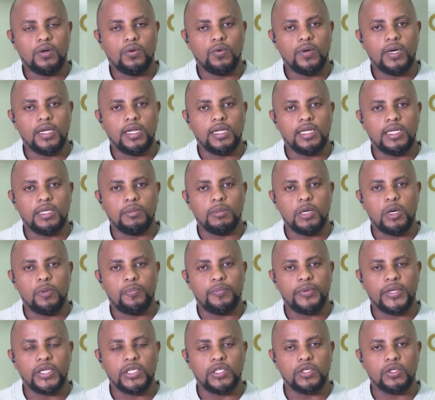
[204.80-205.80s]
Well, in my
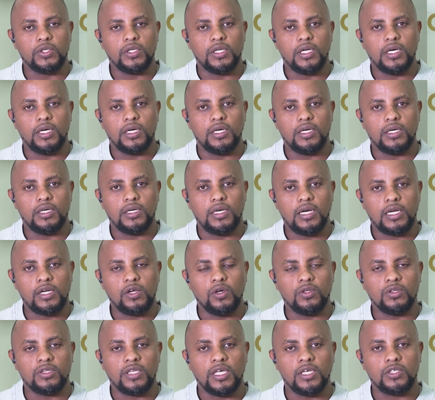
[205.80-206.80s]
opinion, I
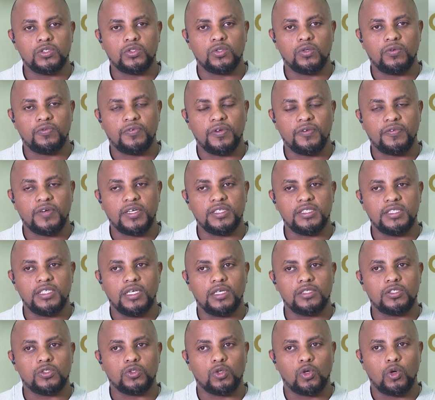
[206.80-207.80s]
don't think so. FIFA is
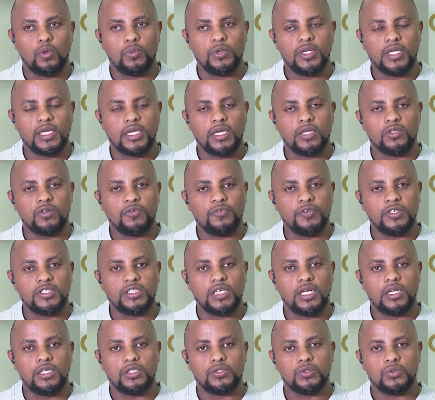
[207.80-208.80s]
yet to communicate
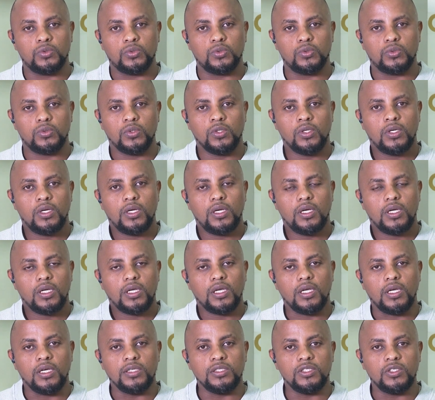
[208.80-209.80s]
officially to
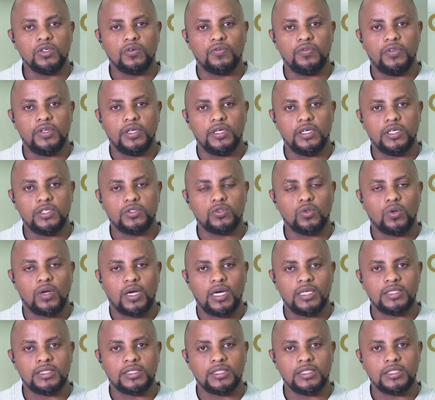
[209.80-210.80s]
any of the 2
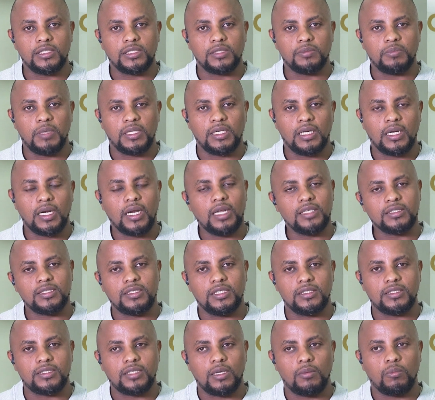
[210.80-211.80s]
countries, but at least
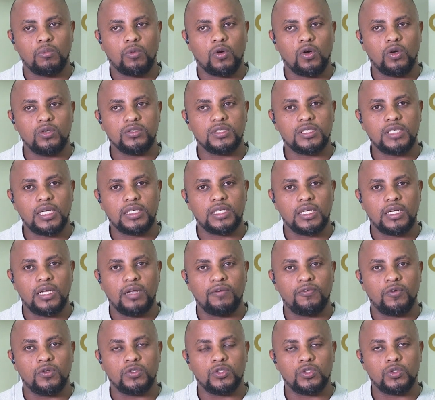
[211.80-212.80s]
there's some concerted
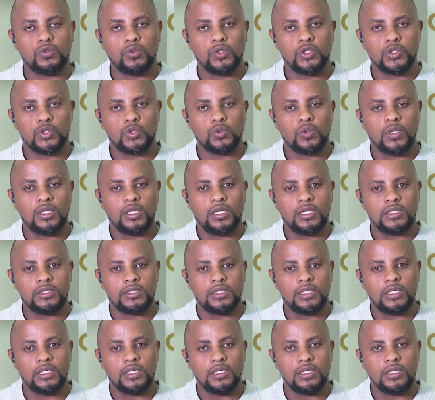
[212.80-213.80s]
efforts to ensure
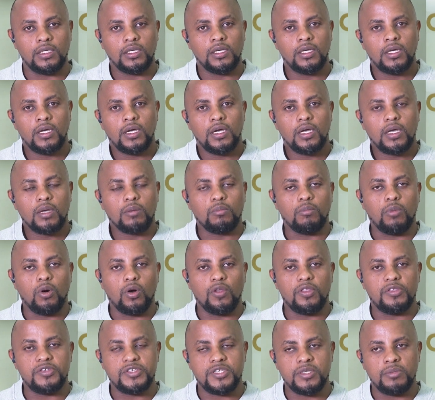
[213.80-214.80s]
that
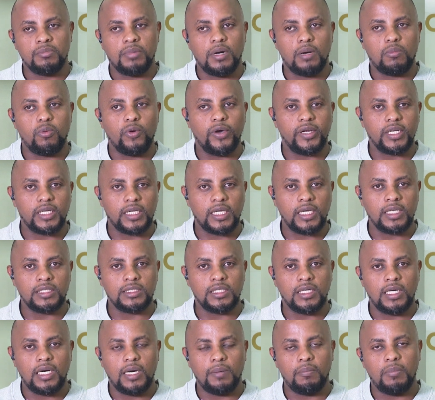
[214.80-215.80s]
both Zimbabwe and
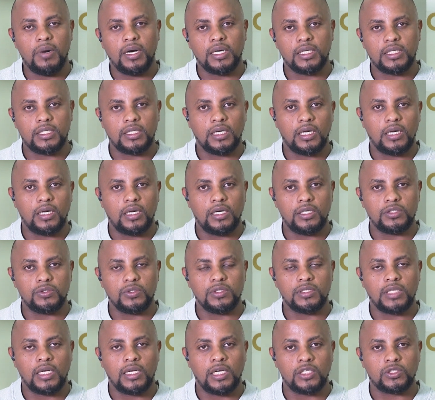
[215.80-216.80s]
Kenya are back to
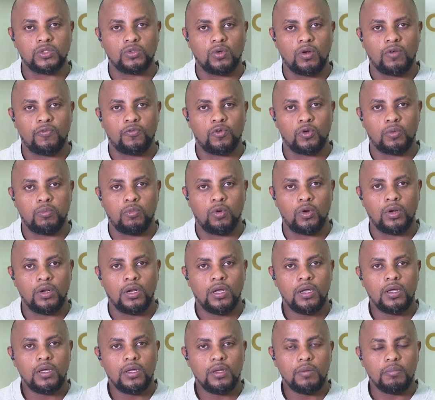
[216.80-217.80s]
international football,
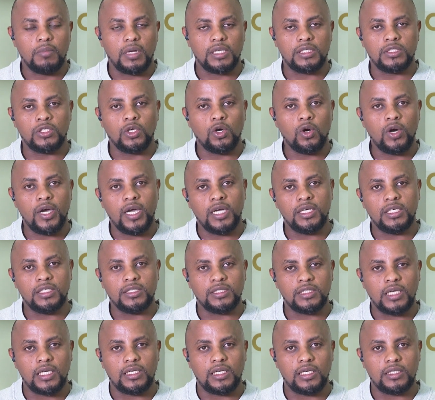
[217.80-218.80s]
but no end in
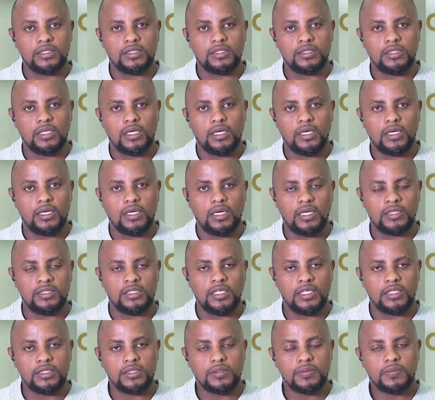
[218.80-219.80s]
sight as
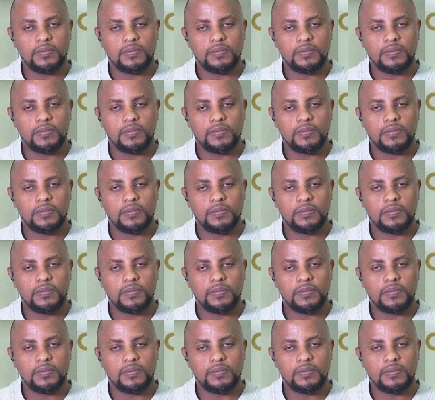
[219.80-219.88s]
yet.